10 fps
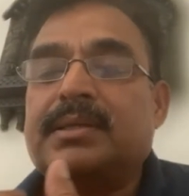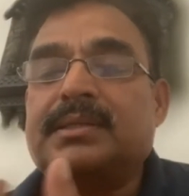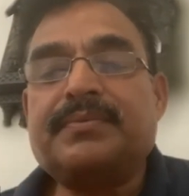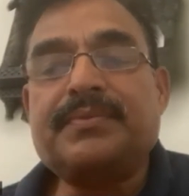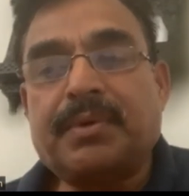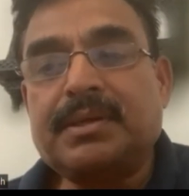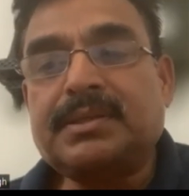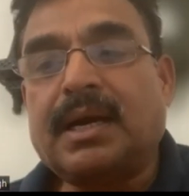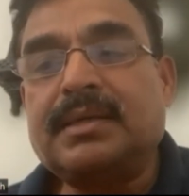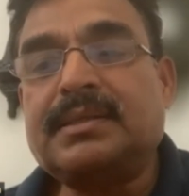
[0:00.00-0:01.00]
So if you want to
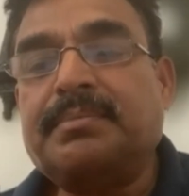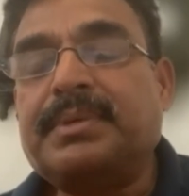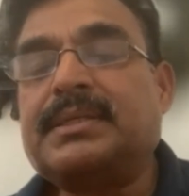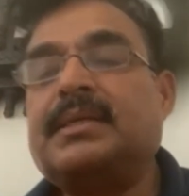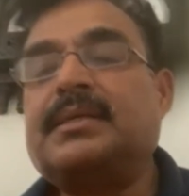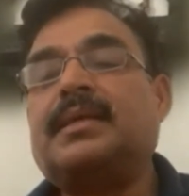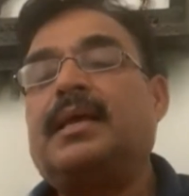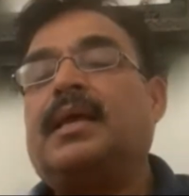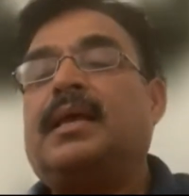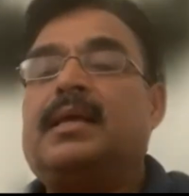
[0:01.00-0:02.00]
start some business,
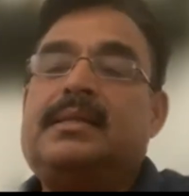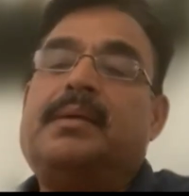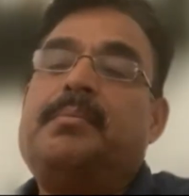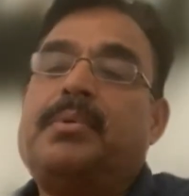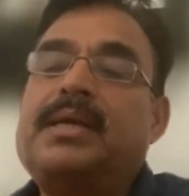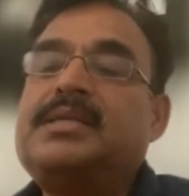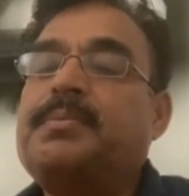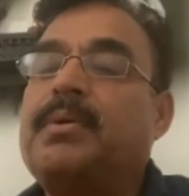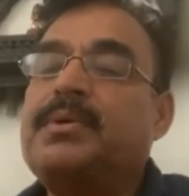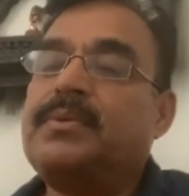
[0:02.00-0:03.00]
the employee
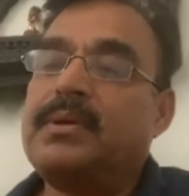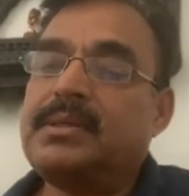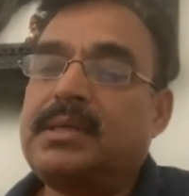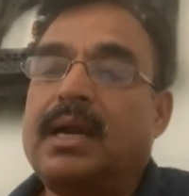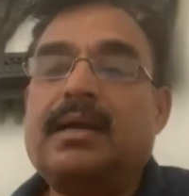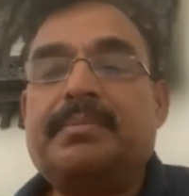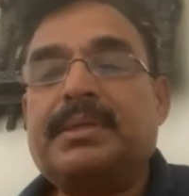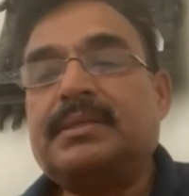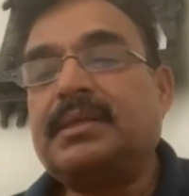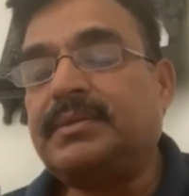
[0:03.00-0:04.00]
spouse want to start a
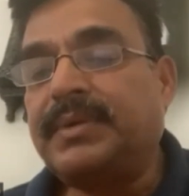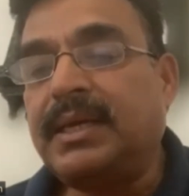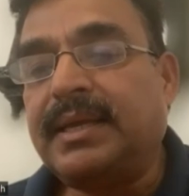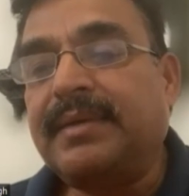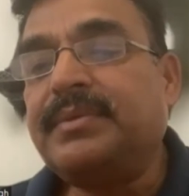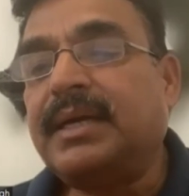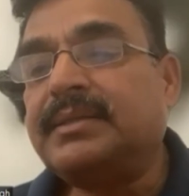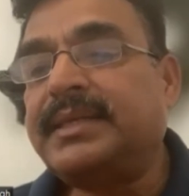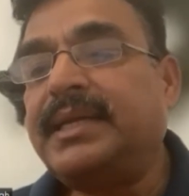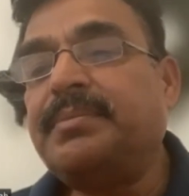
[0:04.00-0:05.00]
business, we'll give the
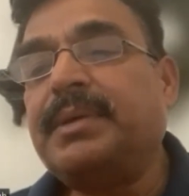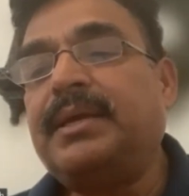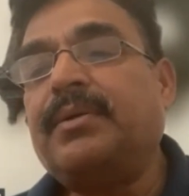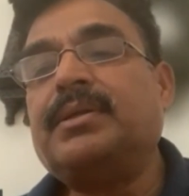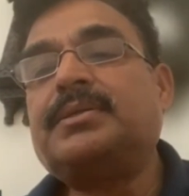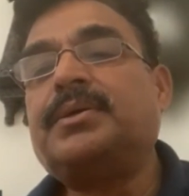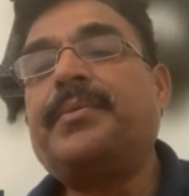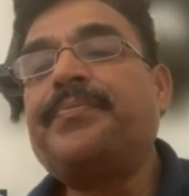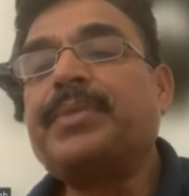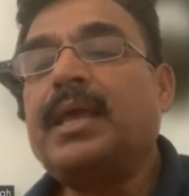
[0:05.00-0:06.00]
seed money
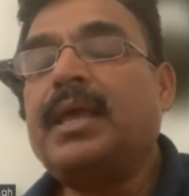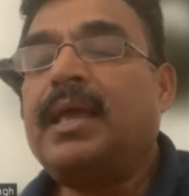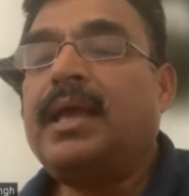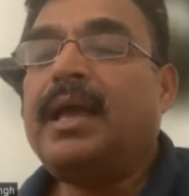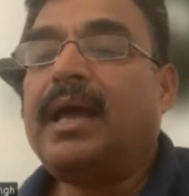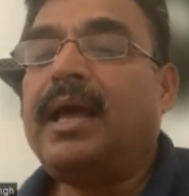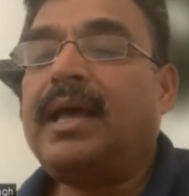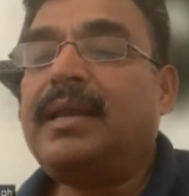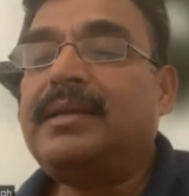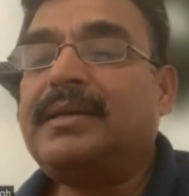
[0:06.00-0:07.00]
also.
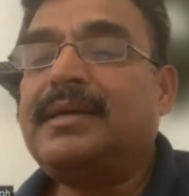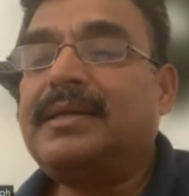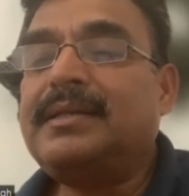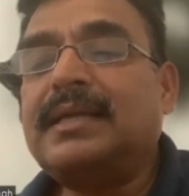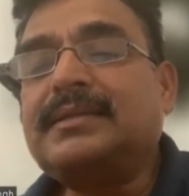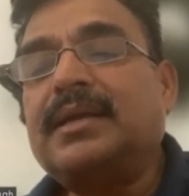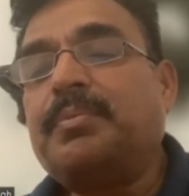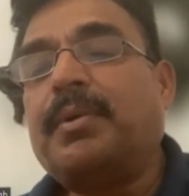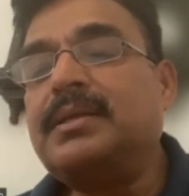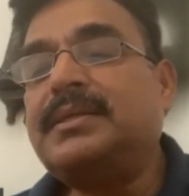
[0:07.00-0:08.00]
And that kind of
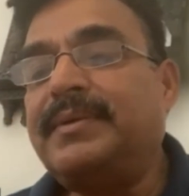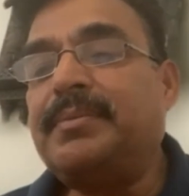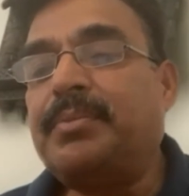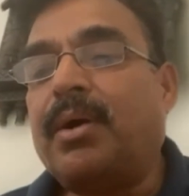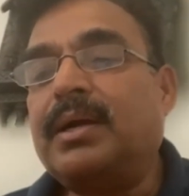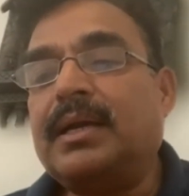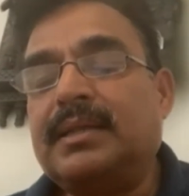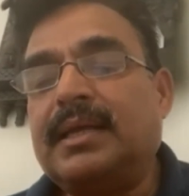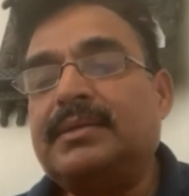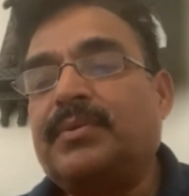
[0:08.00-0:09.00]
policy we brought, and
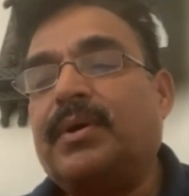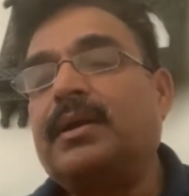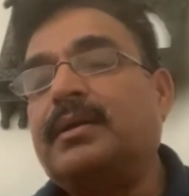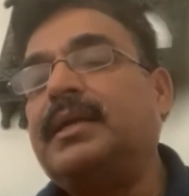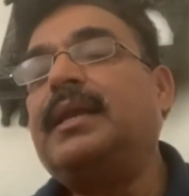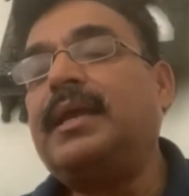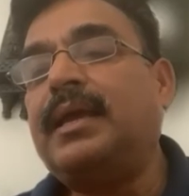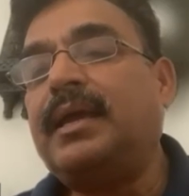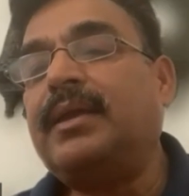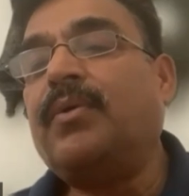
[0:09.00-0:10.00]
these were
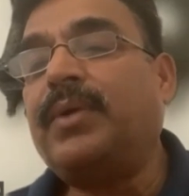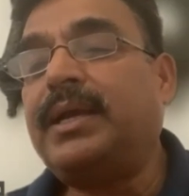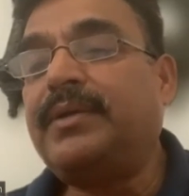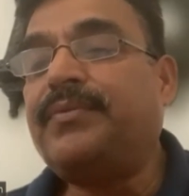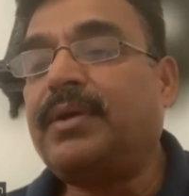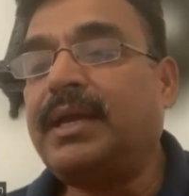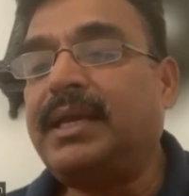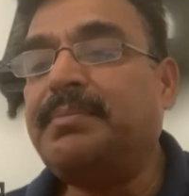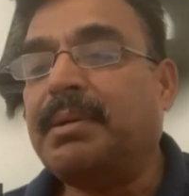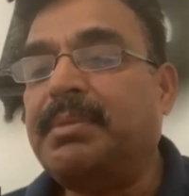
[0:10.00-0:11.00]
really innovative for
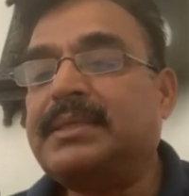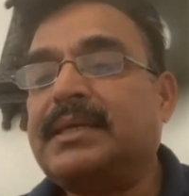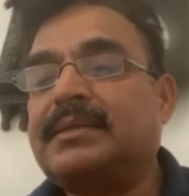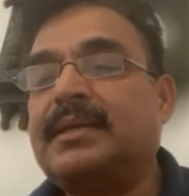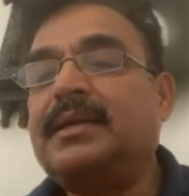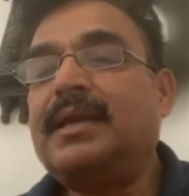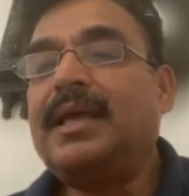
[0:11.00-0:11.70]
any public sector.